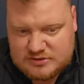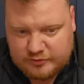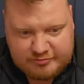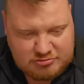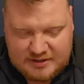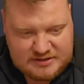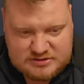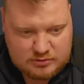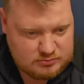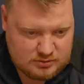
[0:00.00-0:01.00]

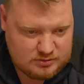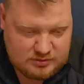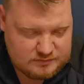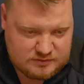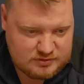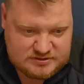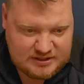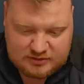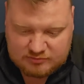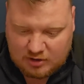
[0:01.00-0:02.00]
the
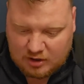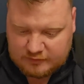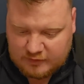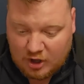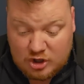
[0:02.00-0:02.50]
centre half.